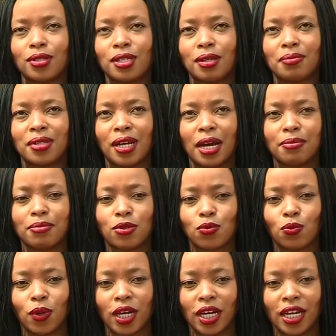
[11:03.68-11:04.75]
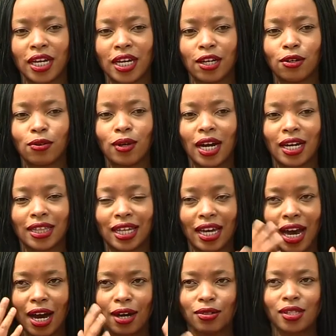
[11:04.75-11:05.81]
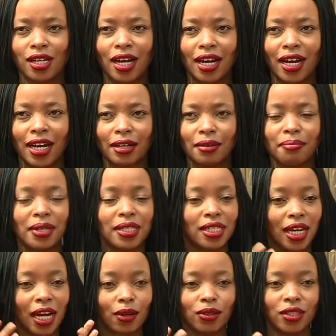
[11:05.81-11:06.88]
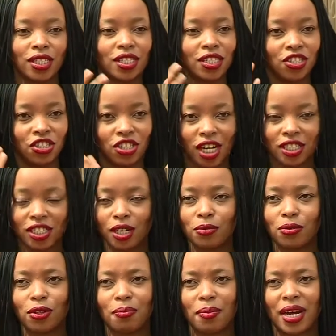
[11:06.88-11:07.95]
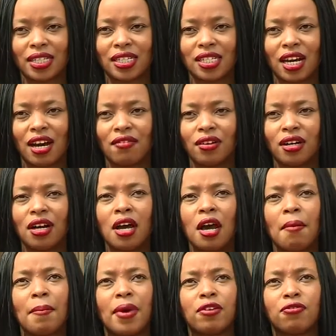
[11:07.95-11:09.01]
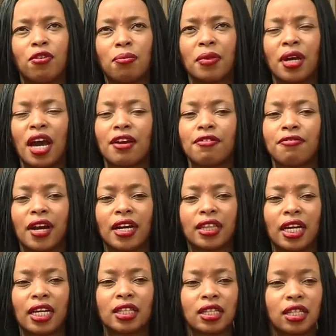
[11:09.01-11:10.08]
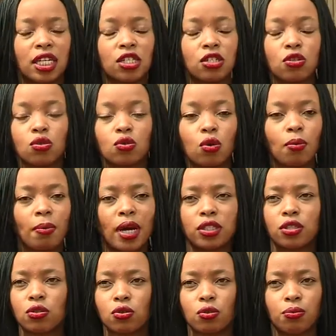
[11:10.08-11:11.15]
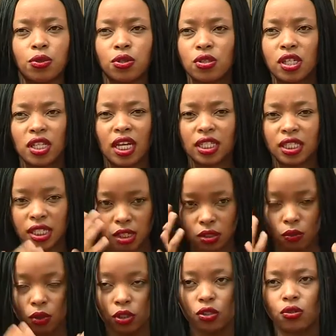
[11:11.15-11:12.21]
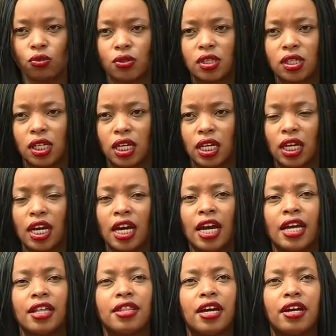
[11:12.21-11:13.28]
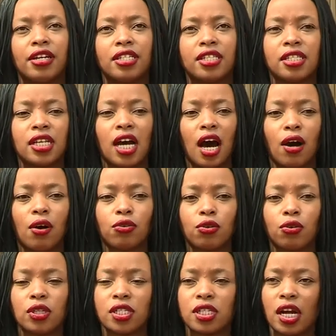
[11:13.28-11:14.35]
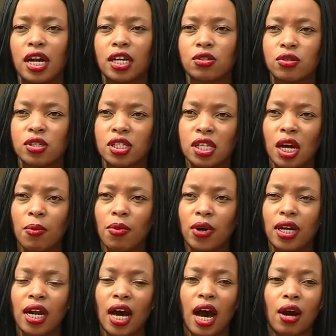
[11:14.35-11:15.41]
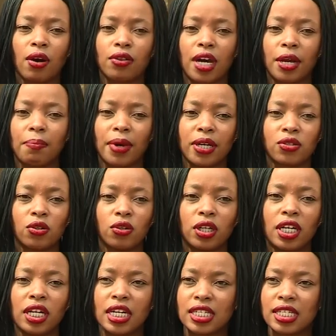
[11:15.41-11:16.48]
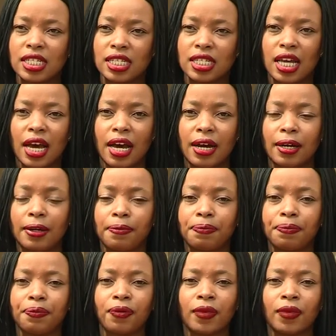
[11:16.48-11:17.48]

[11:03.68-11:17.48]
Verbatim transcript: sometimes we look at the outer and basically we just judge a book by its cover. But for me, I find that there's so much to beauty than just what you see. There is how you interact with someone, how that person is, their